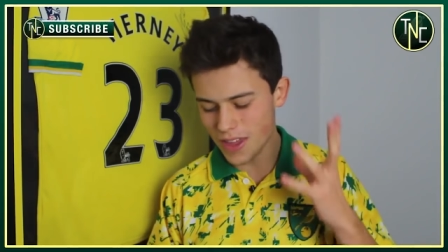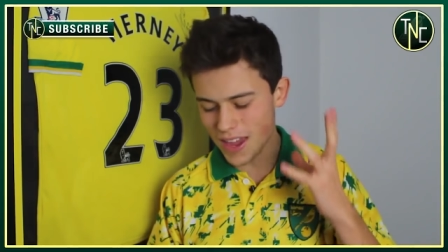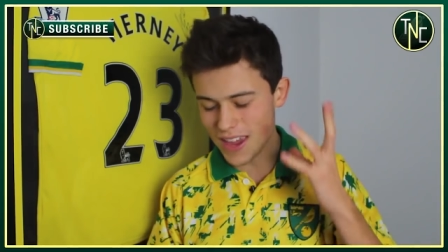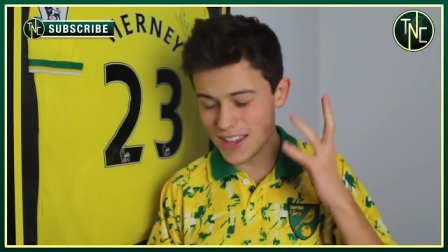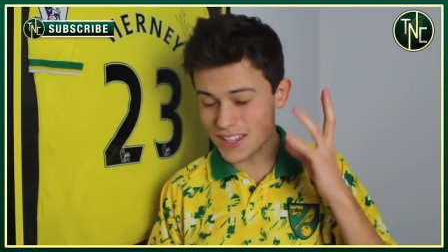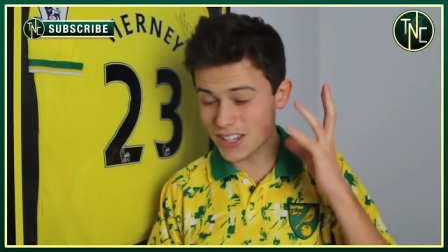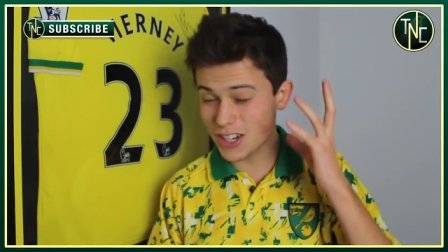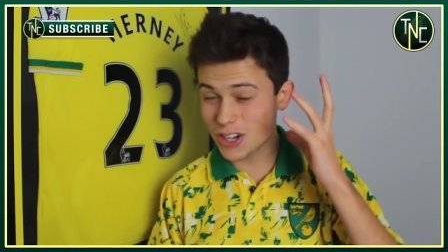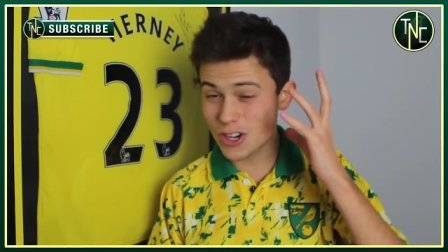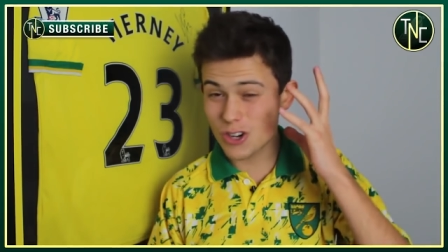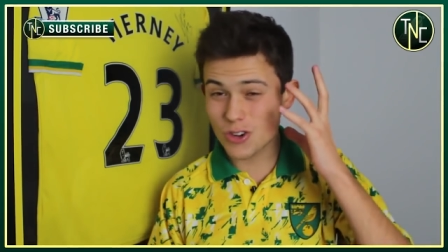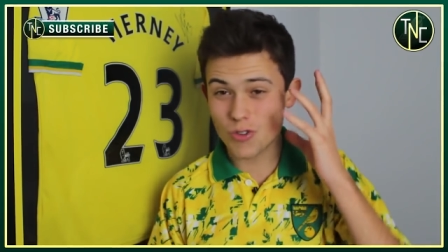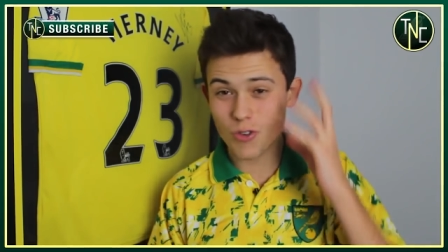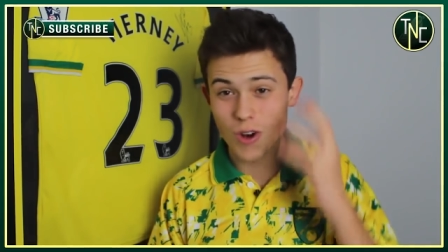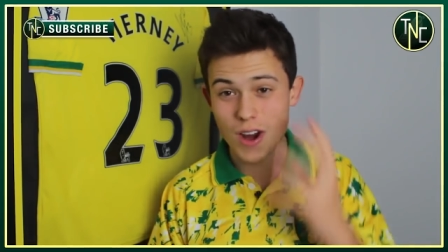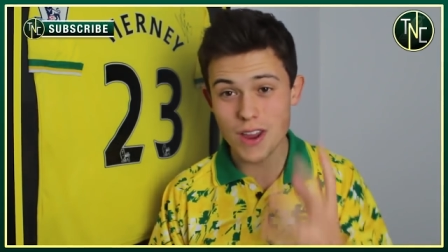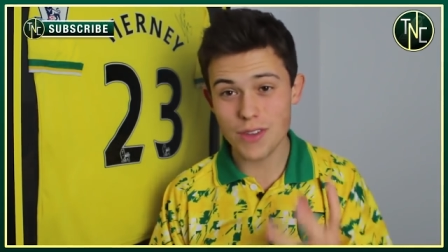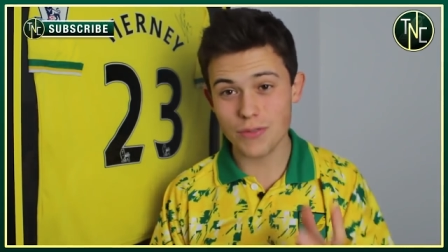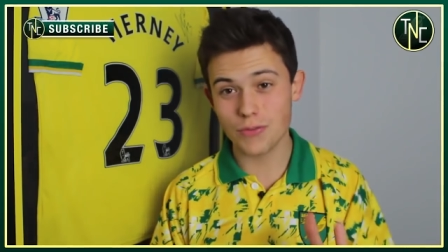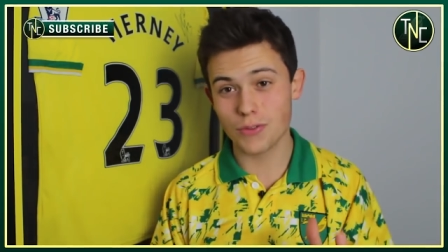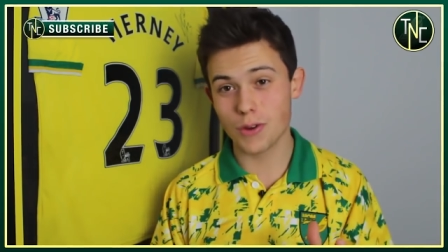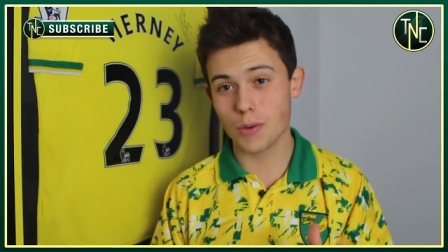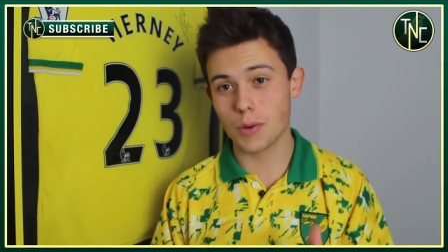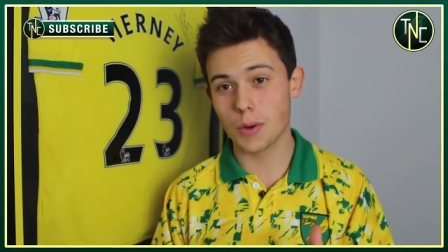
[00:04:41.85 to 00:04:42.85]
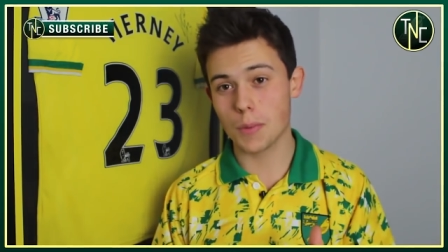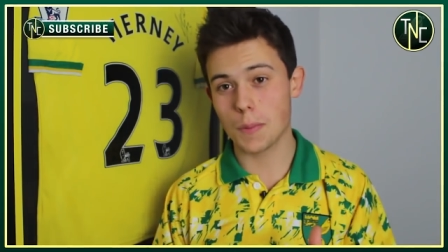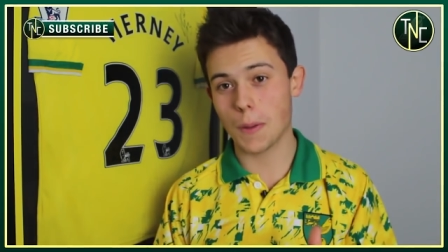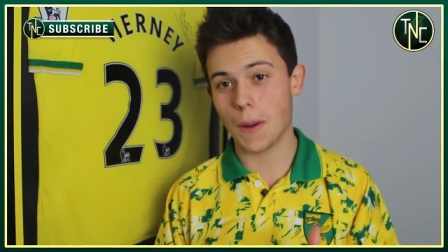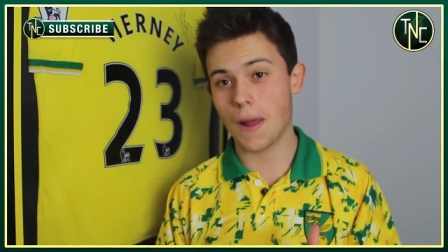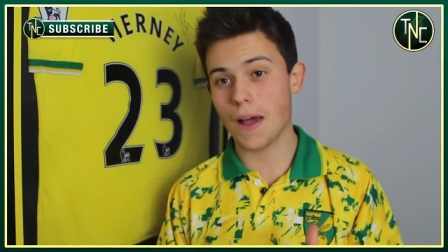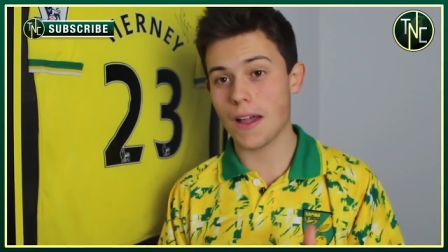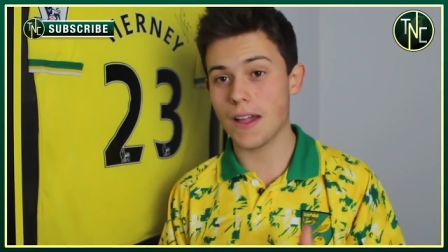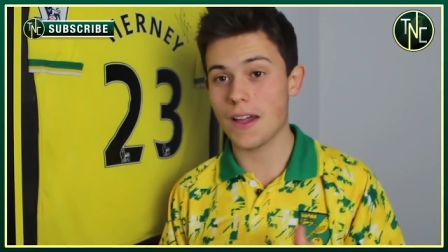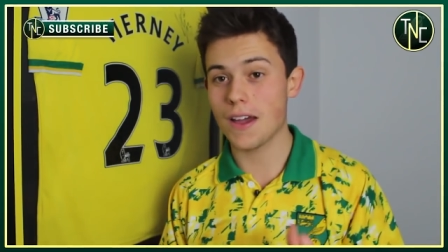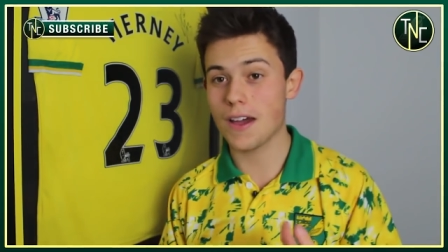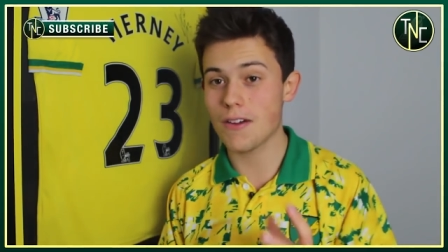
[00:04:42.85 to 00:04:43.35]
He's a great football
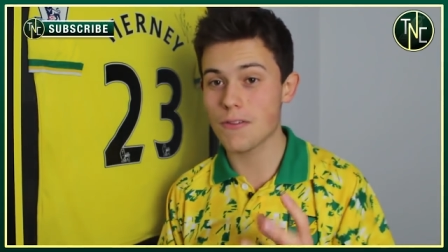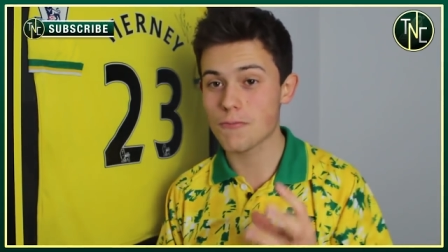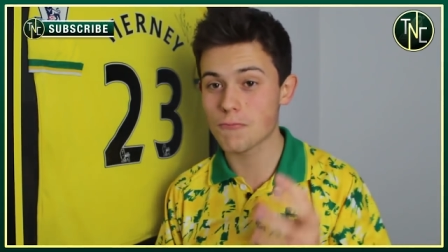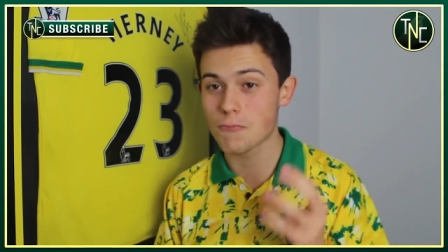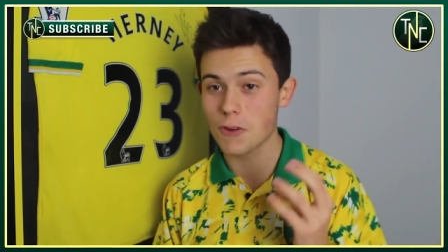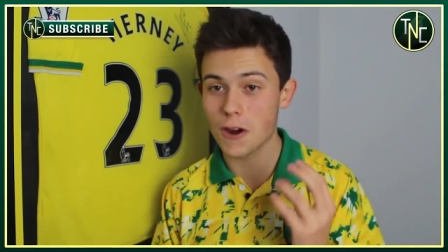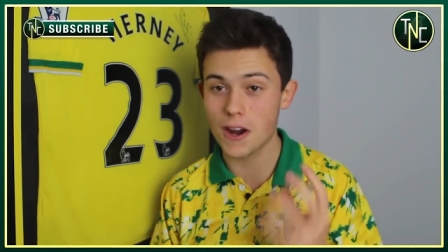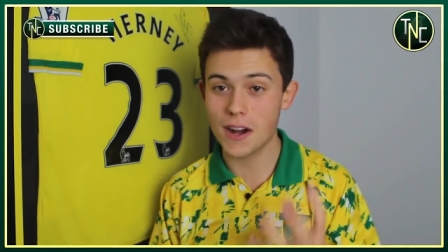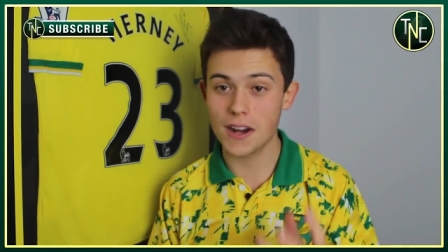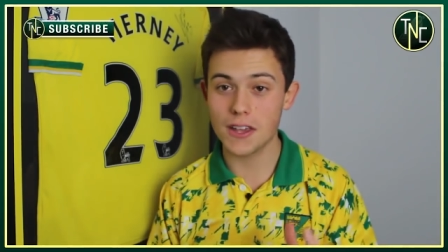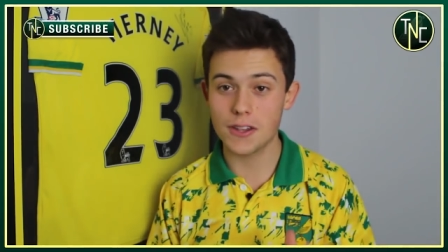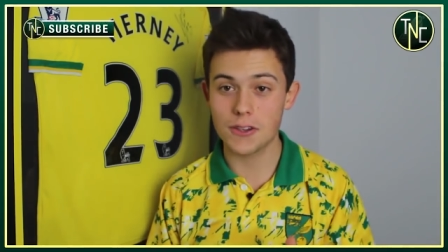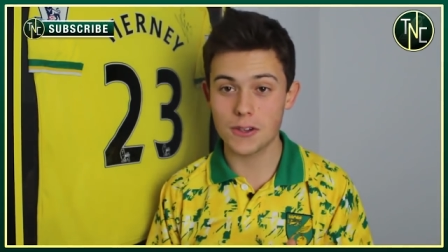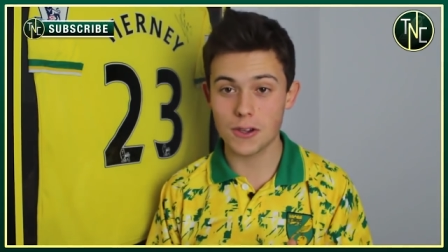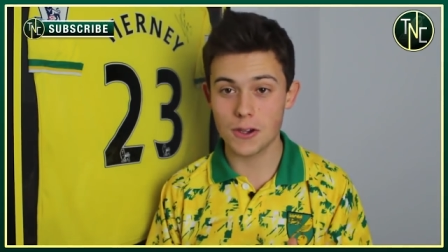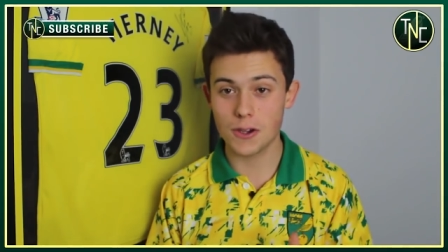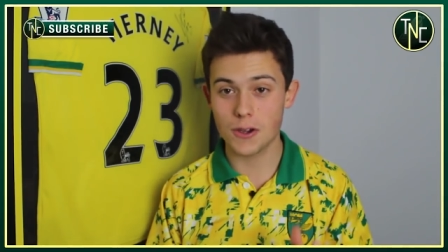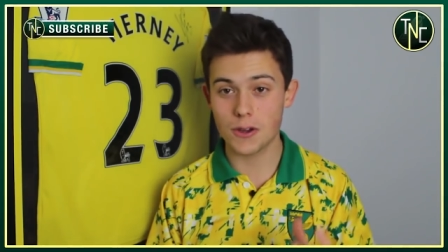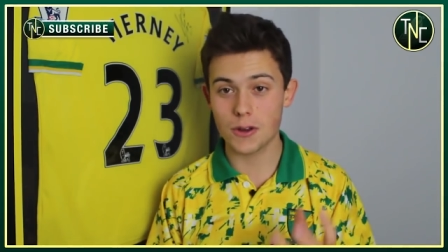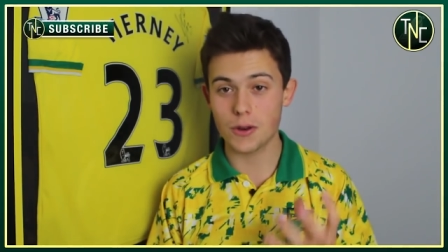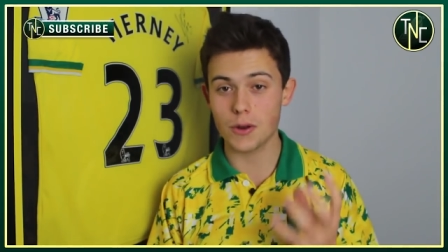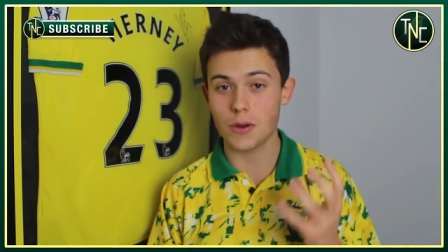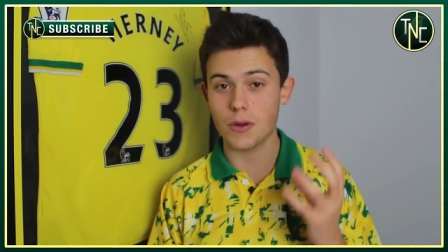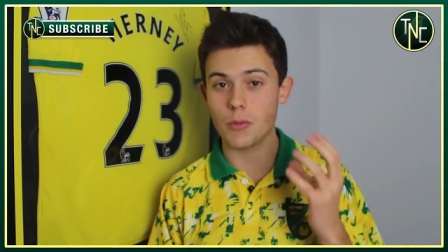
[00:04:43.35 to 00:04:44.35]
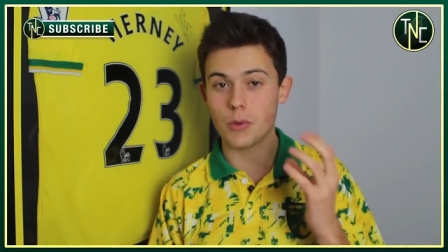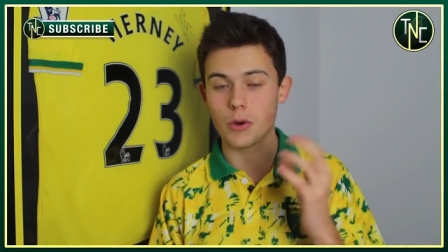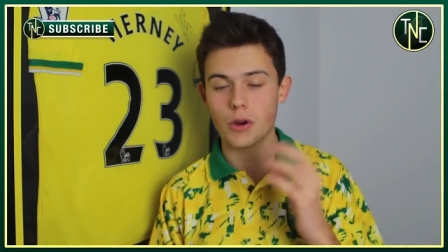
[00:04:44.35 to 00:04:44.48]
player, really good,